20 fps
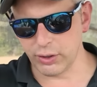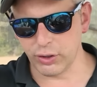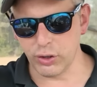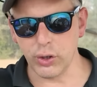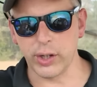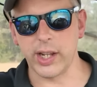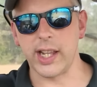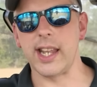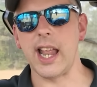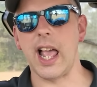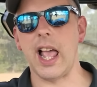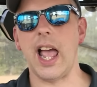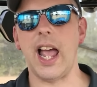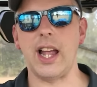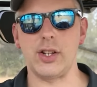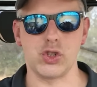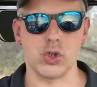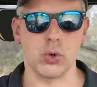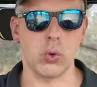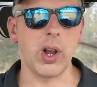cooking that
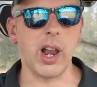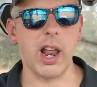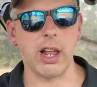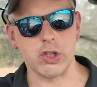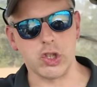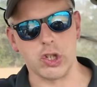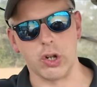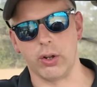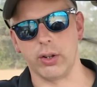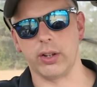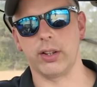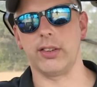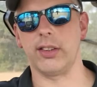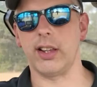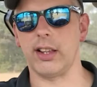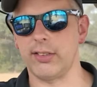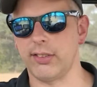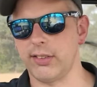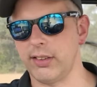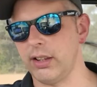actual clutch because
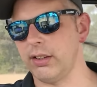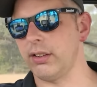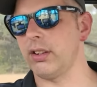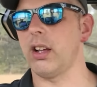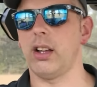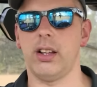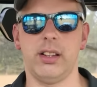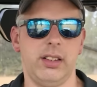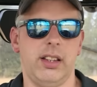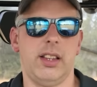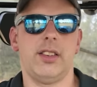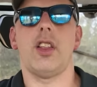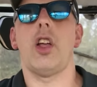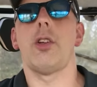that's there's